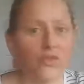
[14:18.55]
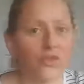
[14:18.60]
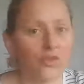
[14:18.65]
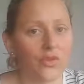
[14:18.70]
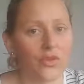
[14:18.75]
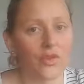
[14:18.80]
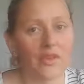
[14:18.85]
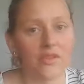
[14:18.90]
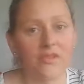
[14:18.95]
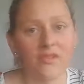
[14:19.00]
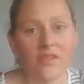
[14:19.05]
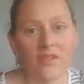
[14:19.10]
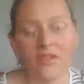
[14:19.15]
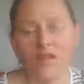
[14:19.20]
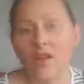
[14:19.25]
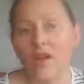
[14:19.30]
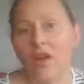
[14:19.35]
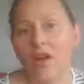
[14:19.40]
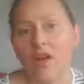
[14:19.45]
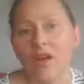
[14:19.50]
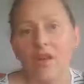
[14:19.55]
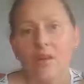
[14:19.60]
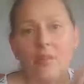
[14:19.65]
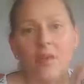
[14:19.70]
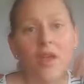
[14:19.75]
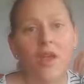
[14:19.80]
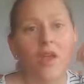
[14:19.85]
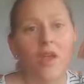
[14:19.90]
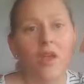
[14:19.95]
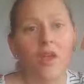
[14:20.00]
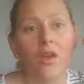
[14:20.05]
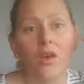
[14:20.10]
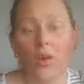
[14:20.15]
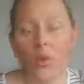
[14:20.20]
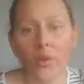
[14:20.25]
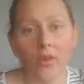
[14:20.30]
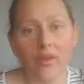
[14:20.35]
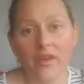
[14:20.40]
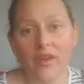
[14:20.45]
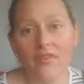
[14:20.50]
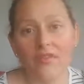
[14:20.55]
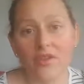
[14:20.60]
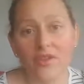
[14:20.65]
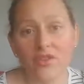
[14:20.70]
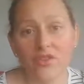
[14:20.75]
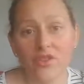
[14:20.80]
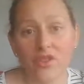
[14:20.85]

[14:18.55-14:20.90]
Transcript: you don't have the time, or whatever.